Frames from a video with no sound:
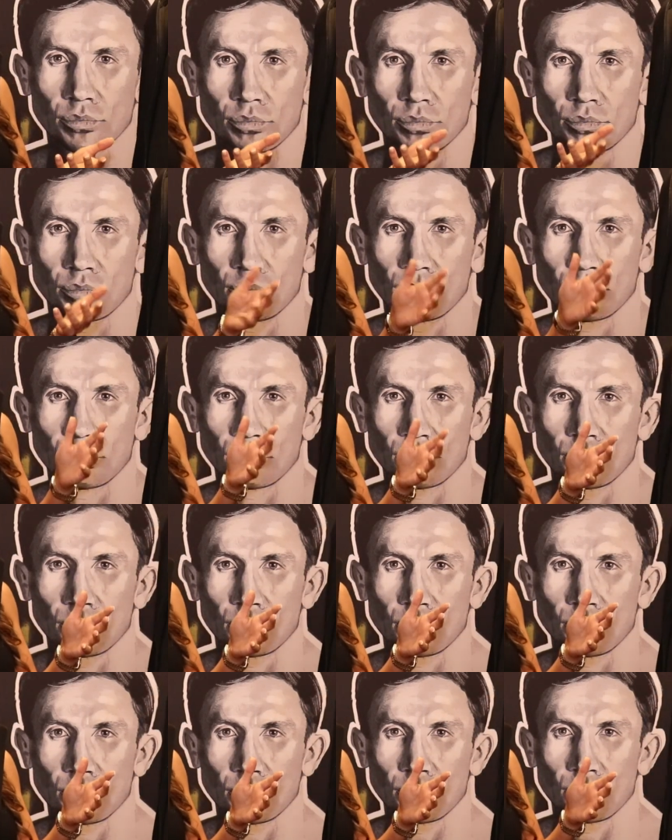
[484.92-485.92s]

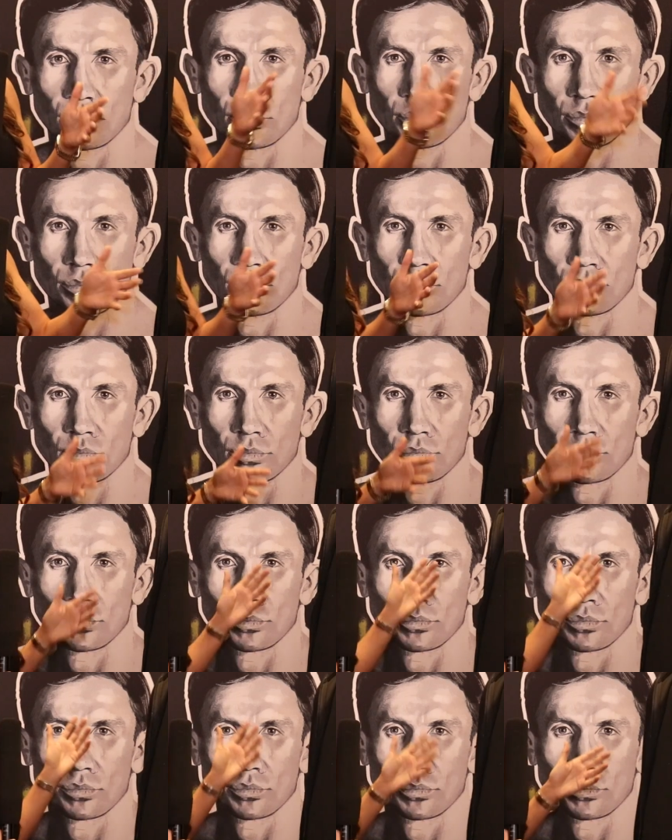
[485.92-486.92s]

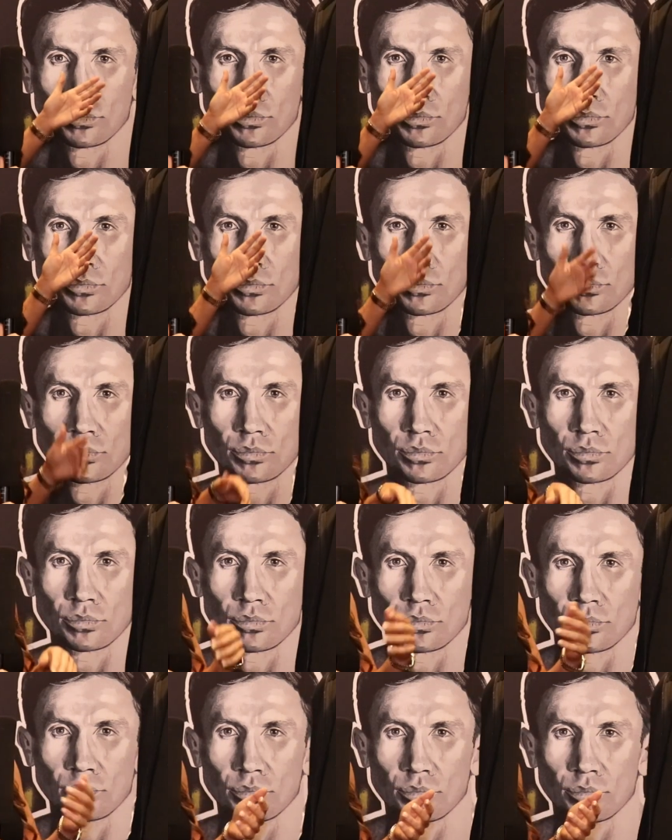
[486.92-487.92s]

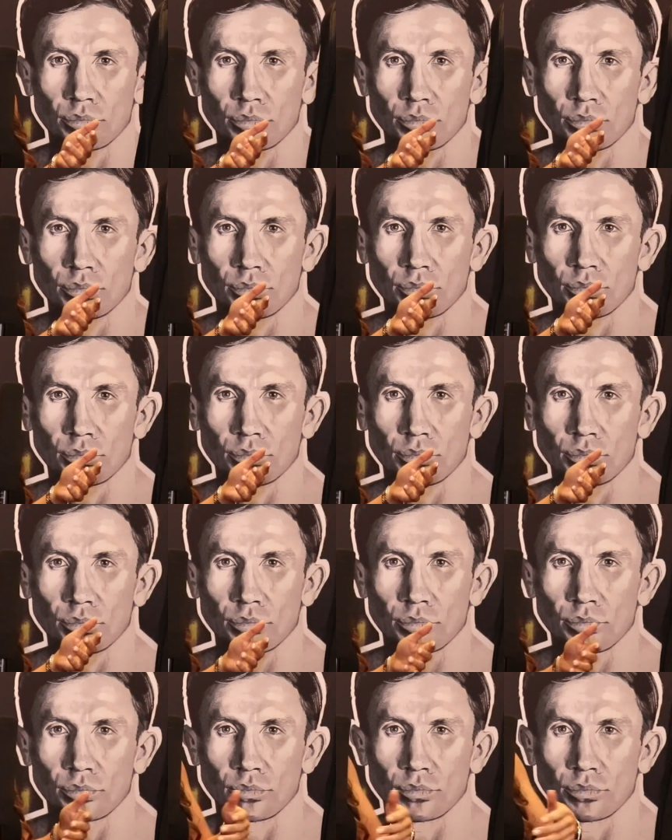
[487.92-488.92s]

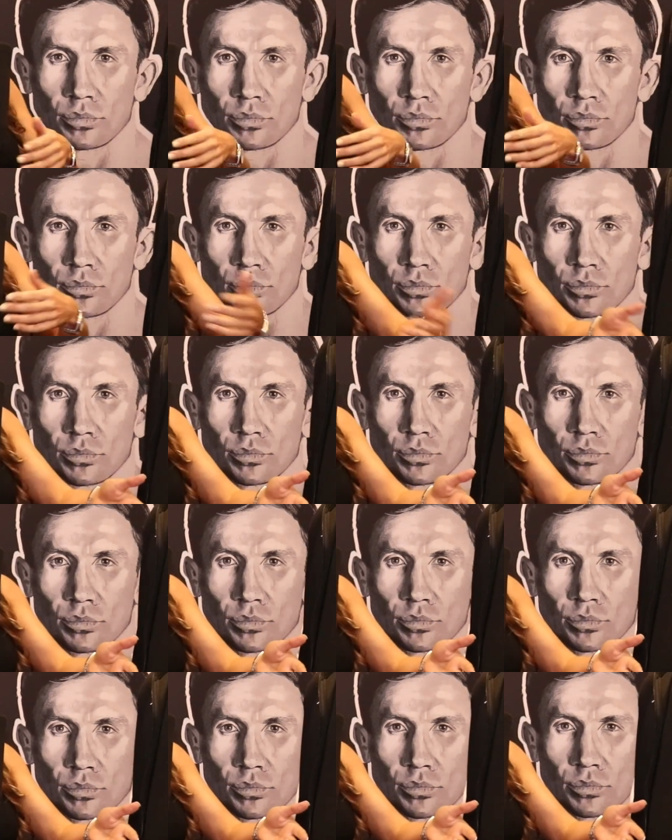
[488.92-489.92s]
No words are spoken by the person on screen.